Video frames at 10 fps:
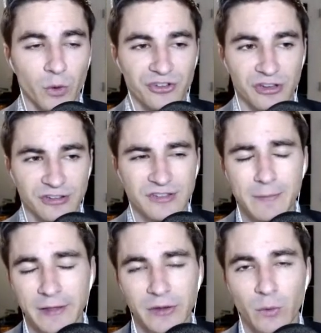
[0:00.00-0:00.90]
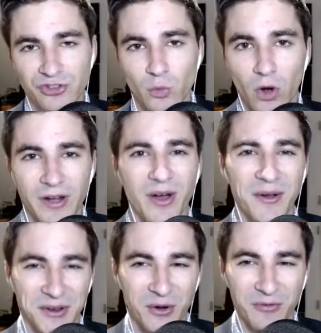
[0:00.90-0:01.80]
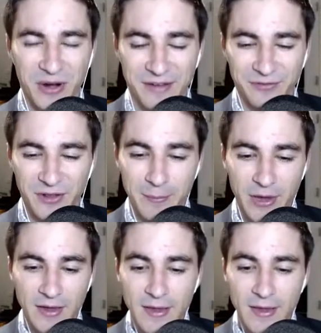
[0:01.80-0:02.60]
which is typically what you want on an overnight flip.